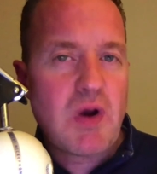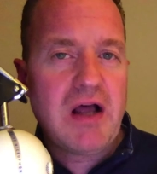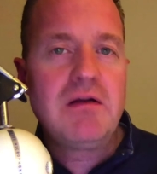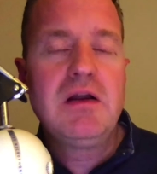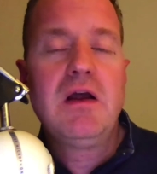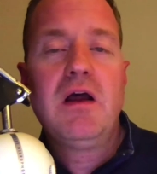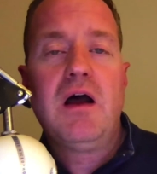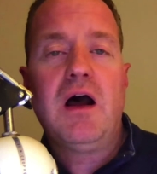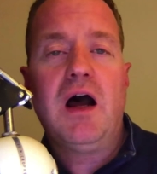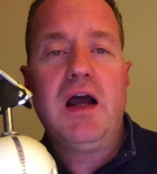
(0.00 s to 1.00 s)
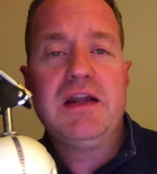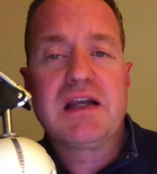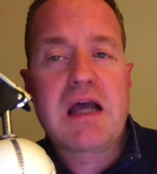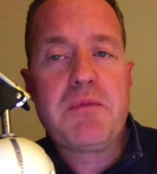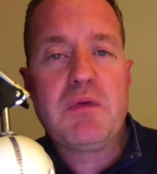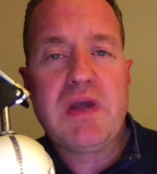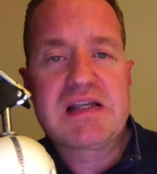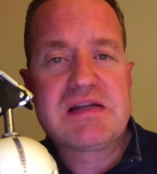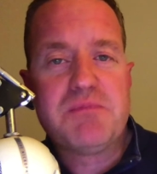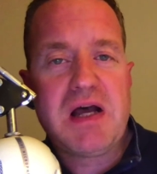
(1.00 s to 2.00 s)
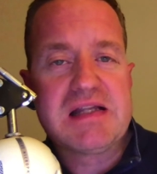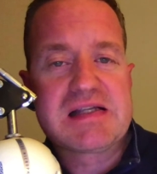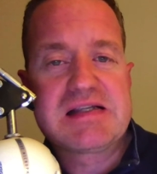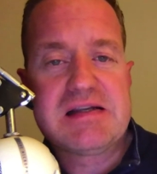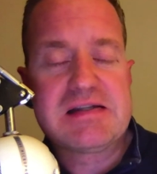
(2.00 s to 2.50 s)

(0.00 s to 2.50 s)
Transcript: well in the coming weeks and months.